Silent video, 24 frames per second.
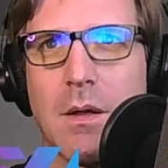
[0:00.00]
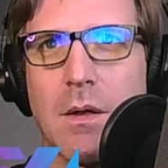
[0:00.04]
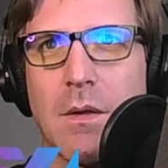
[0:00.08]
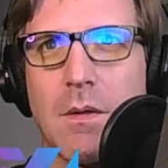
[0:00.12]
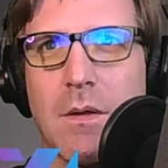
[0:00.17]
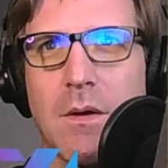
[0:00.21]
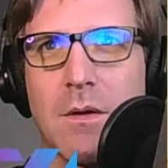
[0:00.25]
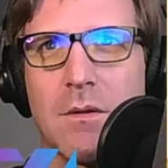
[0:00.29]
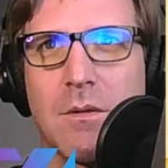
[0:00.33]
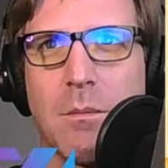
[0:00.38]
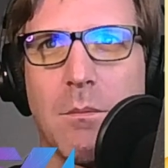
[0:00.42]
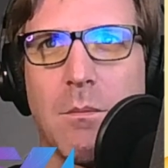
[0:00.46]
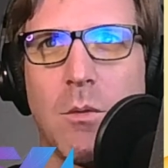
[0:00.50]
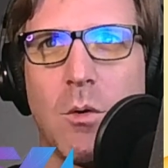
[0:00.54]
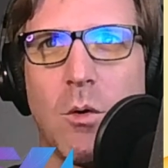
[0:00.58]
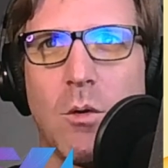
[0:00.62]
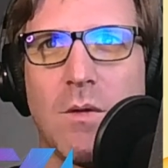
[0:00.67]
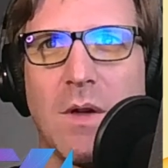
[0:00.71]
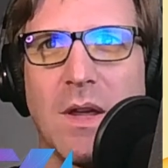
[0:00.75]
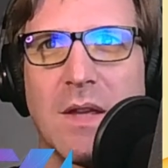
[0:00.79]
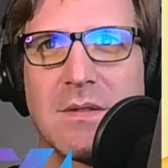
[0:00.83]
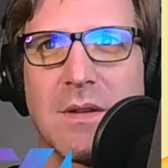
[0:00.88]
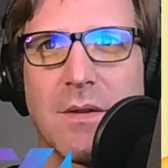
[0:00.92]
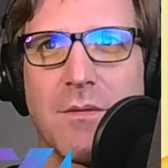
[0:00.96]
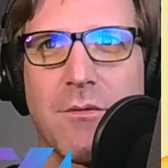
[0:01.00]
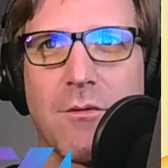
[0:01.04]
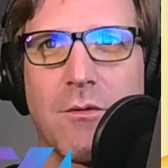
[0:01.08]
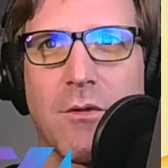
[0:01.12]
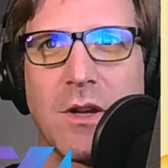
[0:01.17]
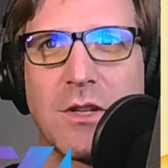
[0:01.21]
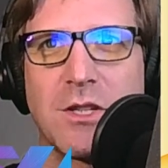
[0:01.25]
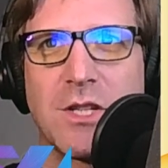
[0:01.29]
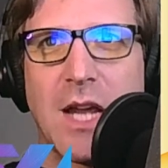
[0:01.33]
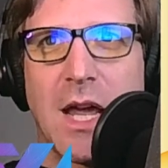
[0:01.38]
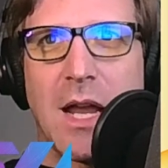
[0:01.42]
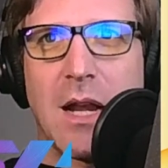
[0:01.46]
there's a movie, it's a
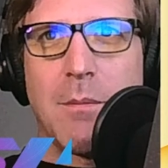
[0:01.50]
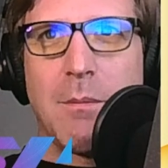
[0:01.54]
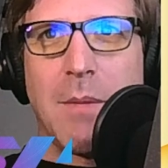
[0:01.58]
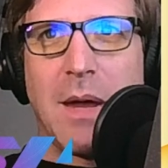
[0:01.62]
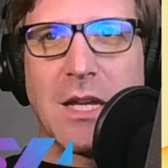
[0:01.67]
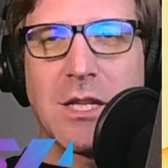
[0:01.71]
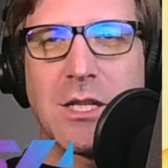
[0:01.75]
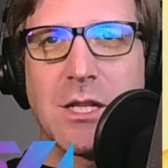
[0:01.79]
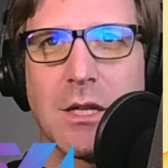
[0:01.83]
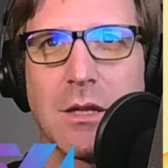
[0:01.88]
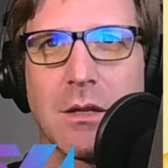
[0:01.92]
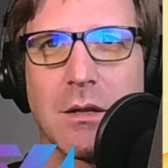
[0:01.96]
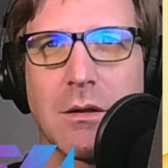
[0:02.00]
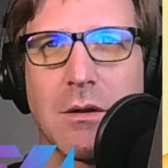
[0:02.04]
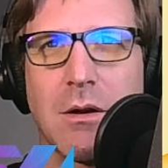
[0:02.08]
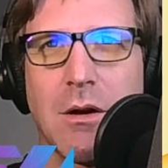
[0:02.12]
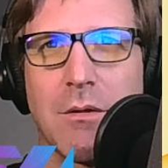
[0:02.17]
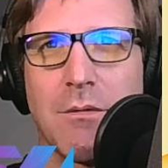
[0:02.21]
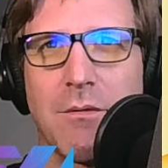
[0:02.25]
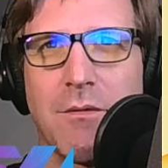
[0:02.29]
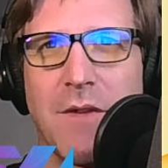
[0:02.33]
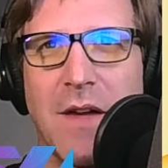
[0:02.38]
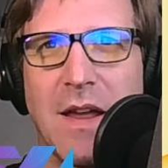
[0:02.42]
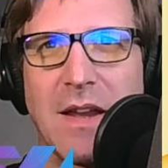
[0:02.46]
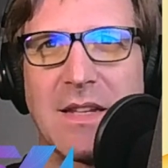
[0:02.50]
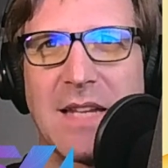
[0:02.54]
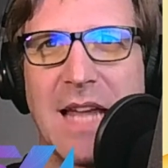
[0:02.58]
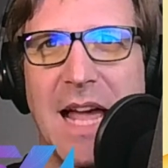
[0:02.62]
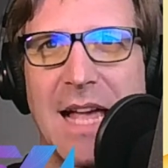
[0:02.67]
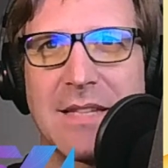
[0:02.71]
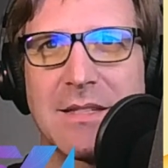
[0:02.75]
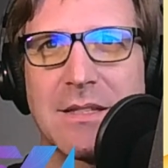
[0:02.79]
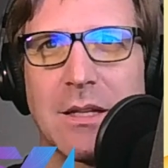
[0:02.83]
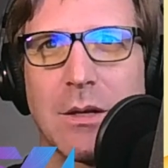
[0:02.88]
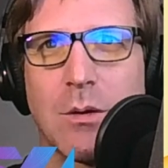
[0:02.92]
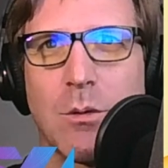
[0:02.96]
French animation called
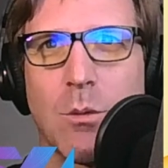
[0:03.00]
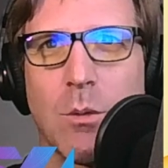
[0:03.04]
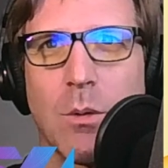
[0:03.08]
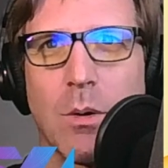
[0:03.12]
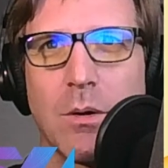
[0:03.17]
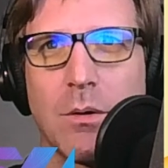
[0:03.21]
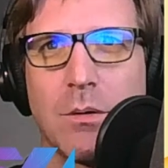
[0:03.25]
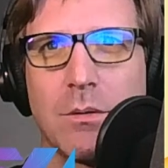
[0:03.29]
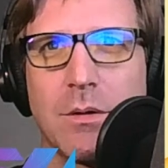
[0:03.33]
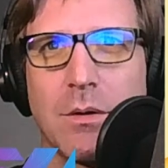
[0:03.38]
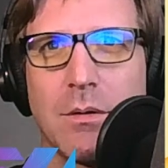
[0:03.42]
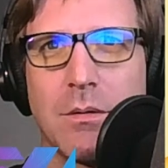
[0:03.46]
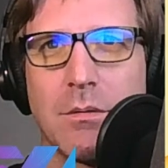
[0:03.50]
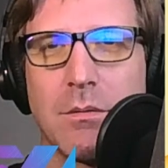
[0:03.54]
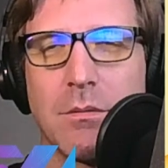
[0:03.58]
Fantastic World.